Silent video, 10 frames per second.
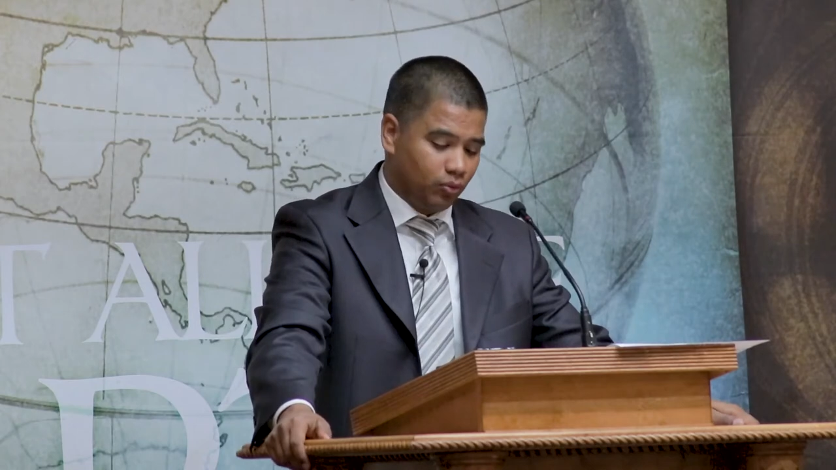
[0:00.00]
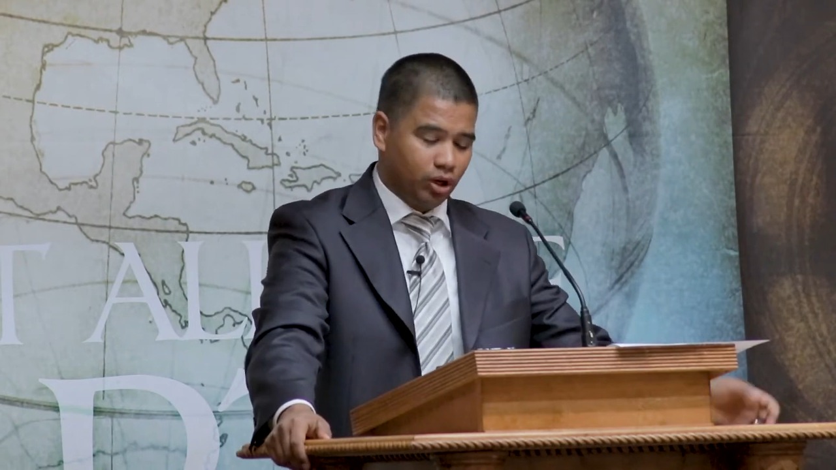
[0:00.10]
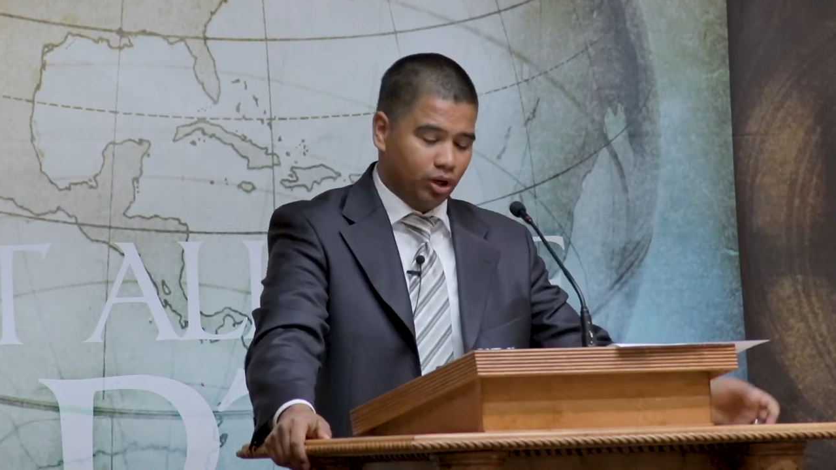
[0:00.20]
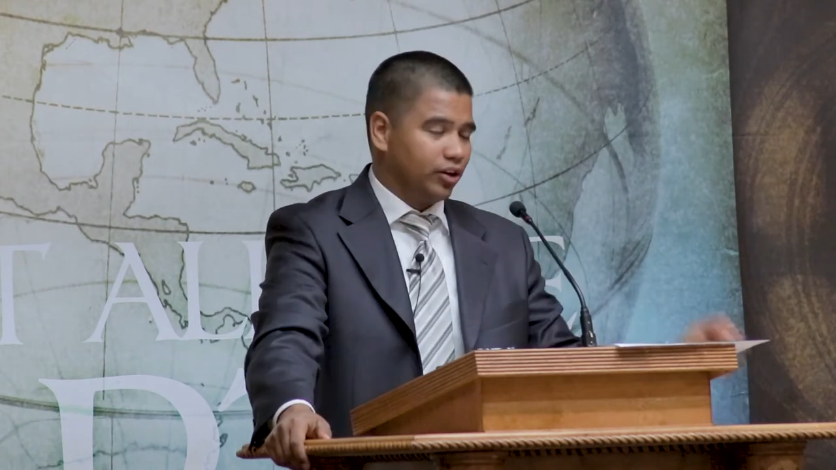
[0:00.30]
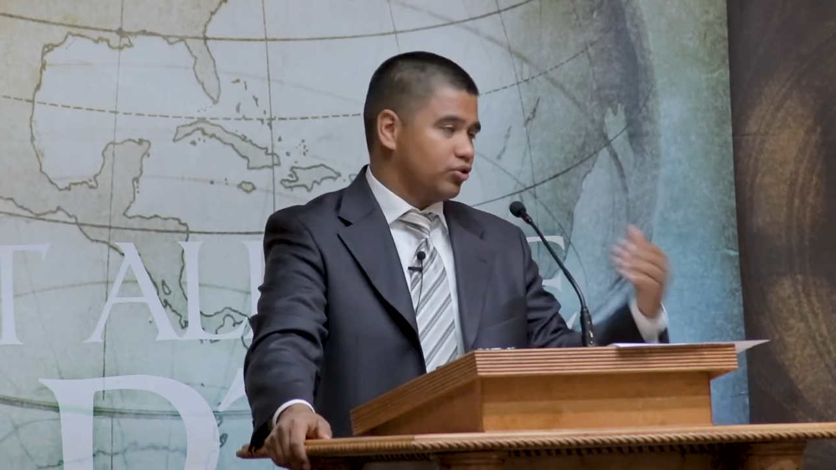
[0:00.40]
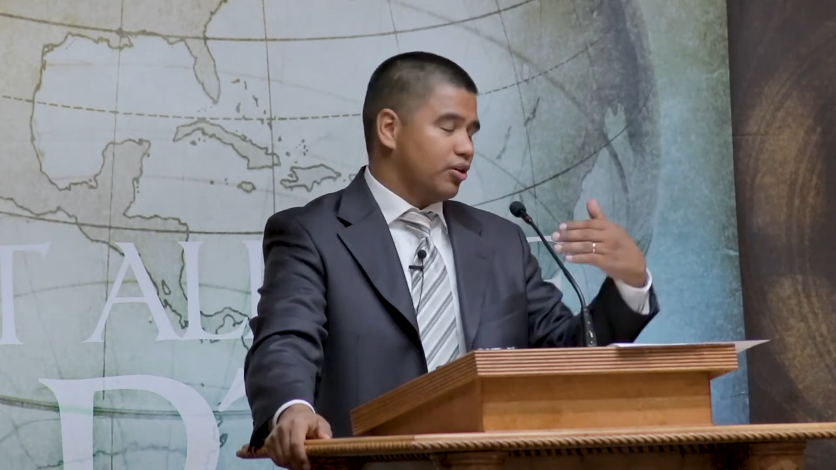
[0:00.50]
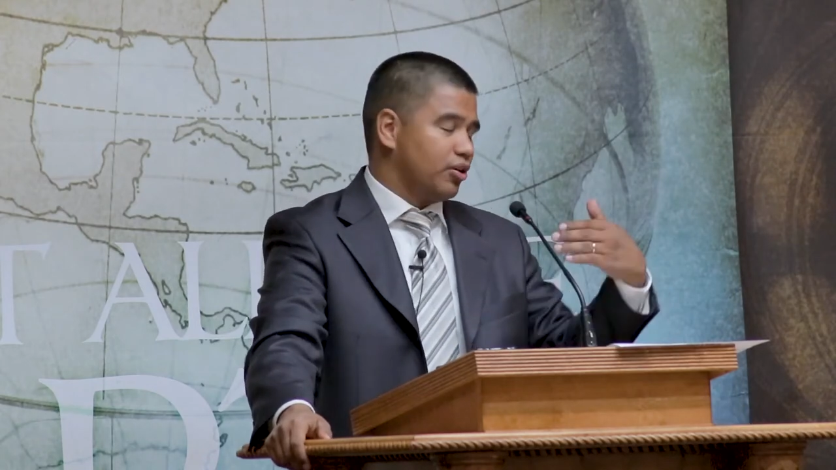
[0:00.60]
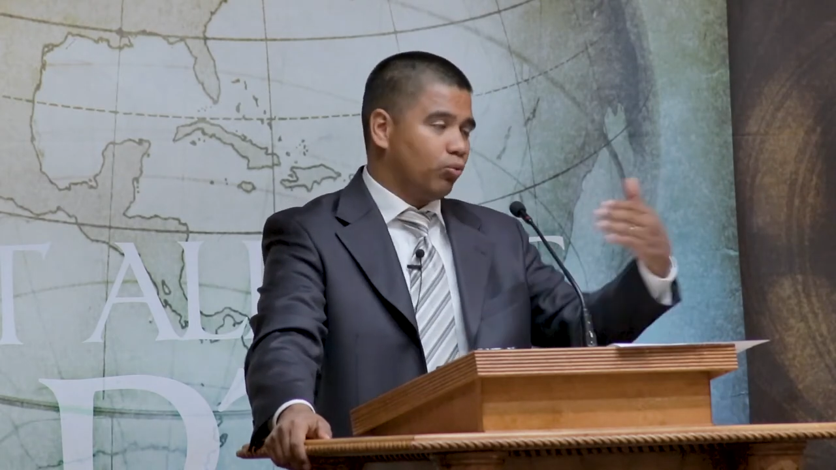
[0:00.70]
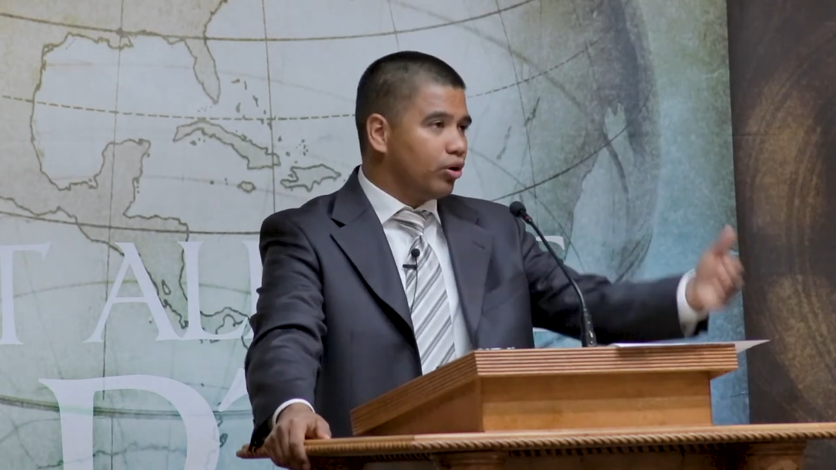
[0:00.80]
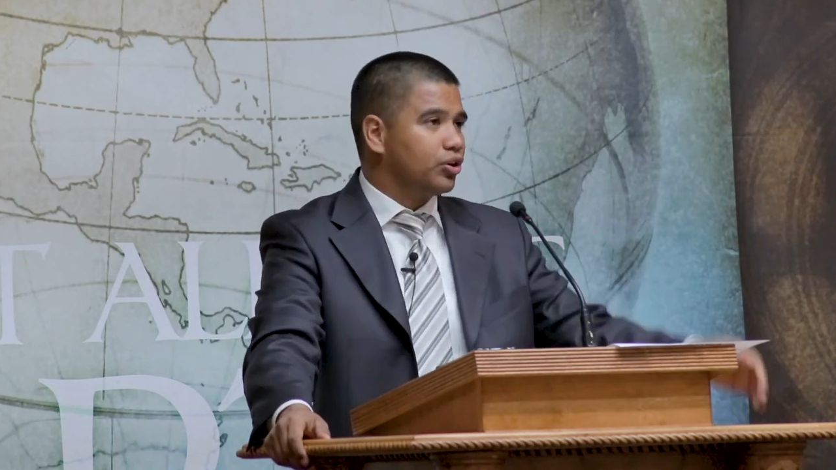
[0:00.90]
We're going to try to
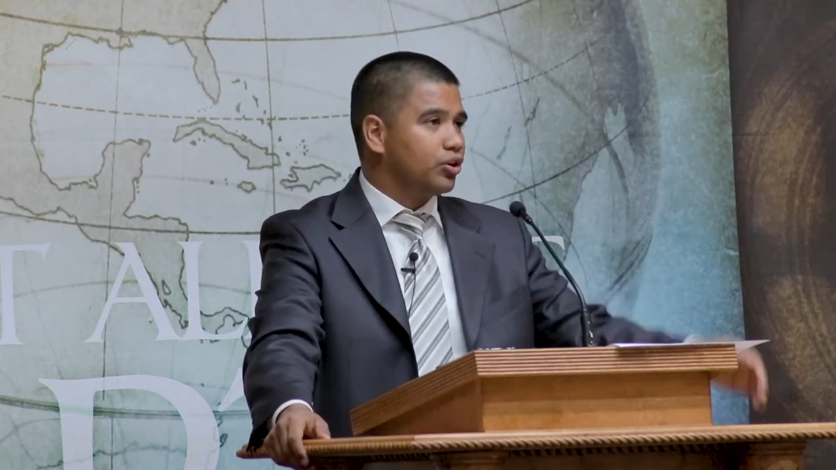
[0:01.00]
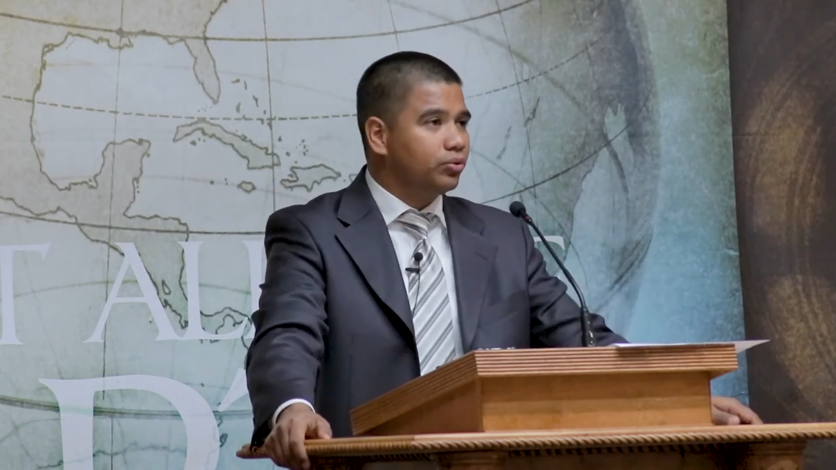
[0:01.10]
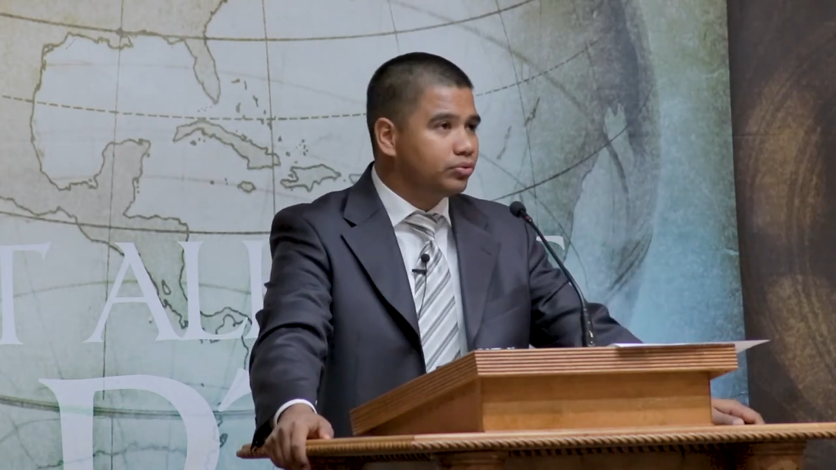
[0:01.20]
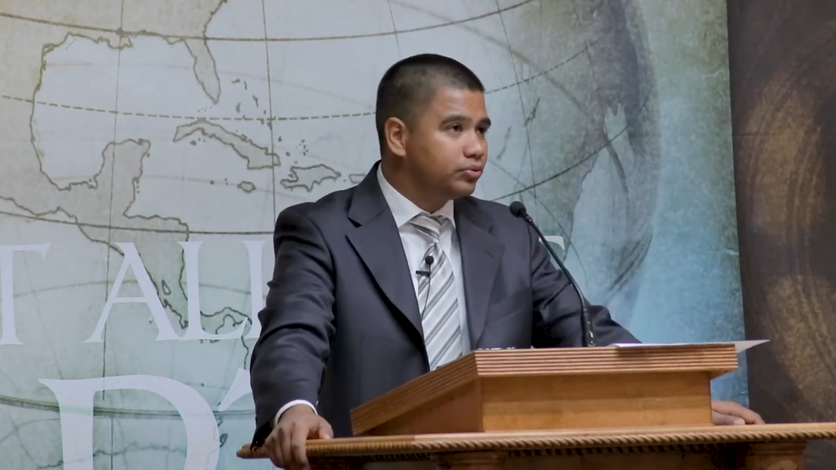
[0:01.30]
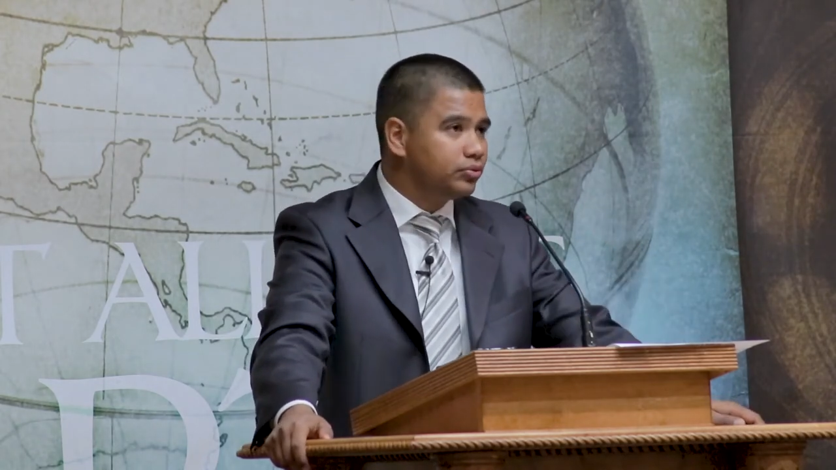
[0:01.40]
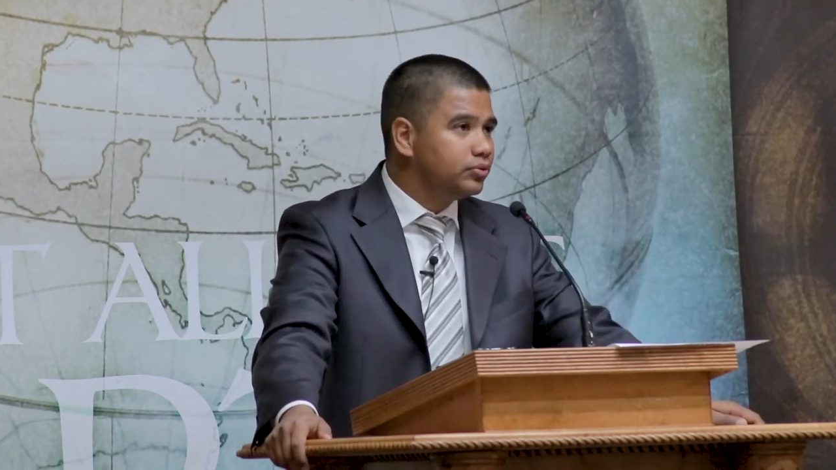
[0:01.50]
warn you.